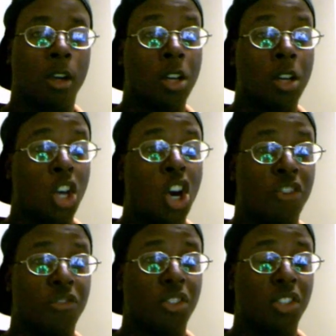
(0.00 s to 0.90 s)
cuts off.
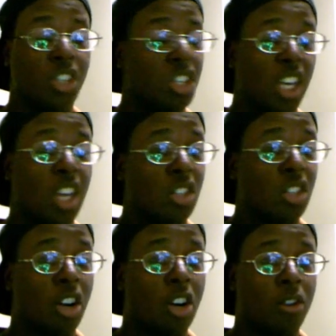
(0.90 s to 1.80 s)
You can't
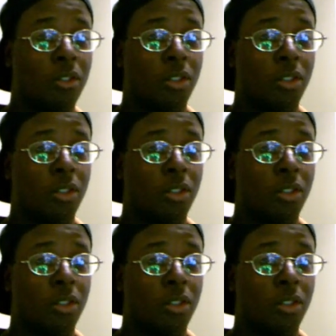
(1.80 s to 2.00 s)
turn it off.